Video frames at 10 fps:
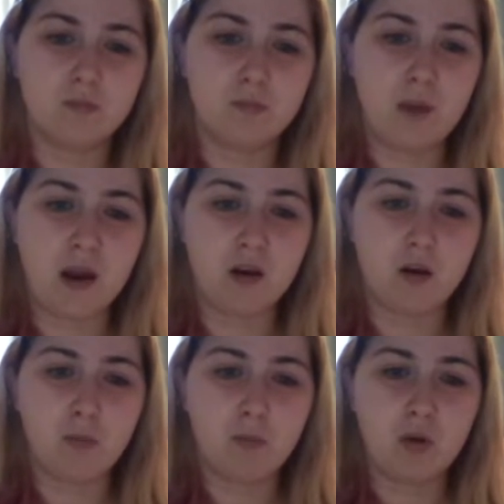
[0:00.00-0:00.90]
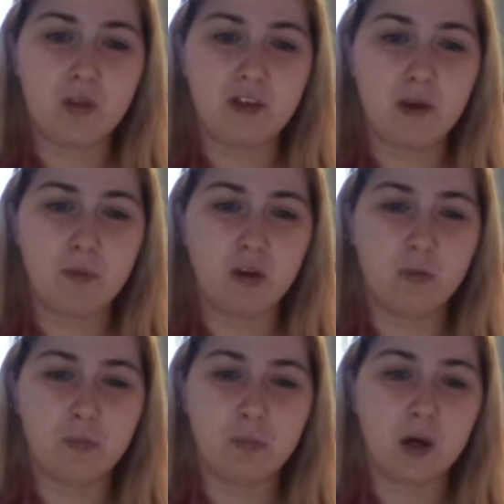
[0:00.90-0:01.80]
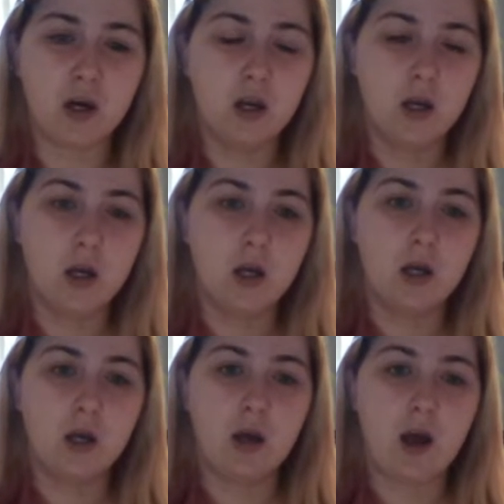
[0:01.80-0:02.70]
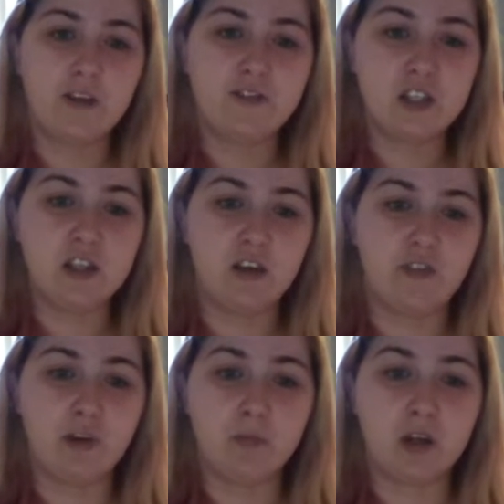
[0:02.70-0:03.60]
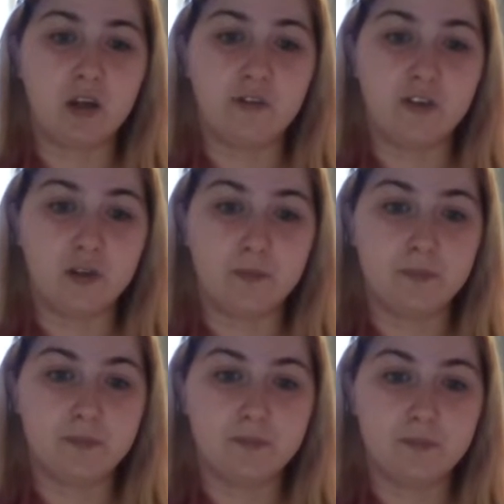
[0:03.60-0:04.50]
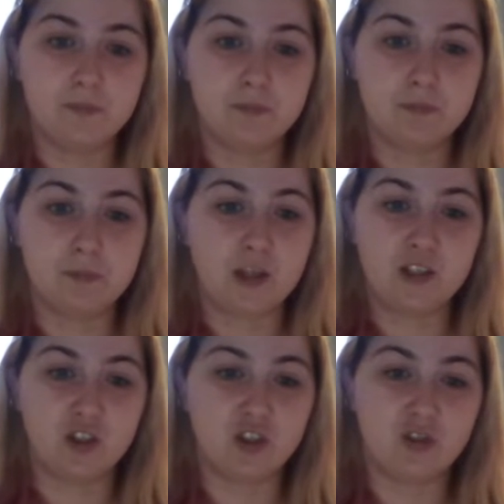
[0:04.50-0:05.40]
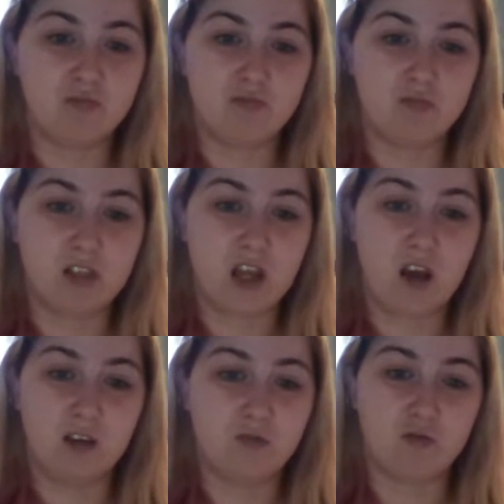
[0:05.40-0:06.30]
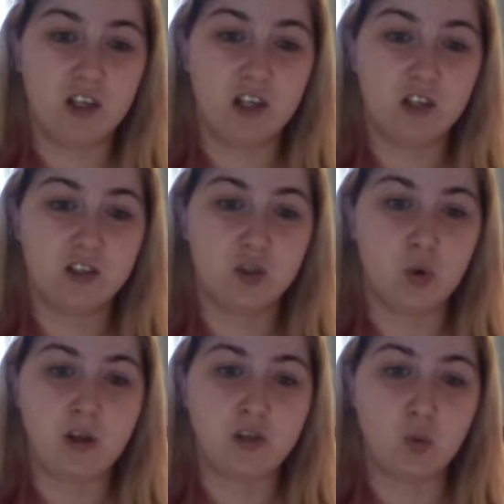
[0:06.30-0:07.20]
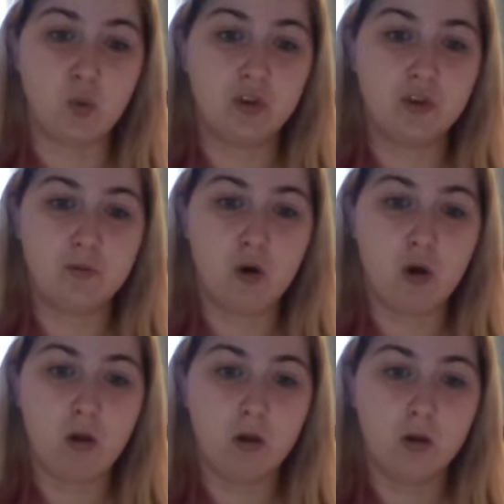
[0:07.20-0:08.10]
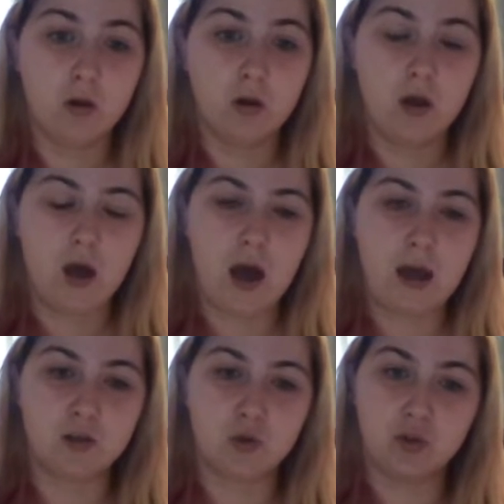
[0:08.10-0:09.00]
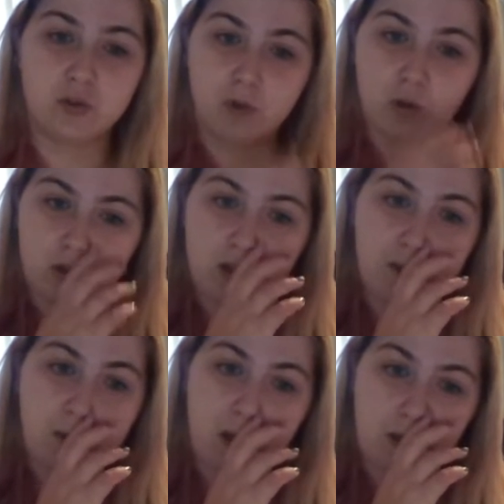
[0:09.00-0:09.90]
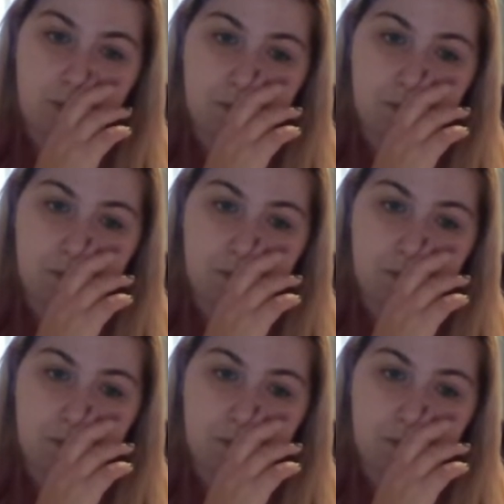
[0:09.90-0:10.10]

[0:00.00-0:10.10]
better with that book, but I've seen the film and I love it, but I just can't read it, so I sold them all. I sold them all on eBay.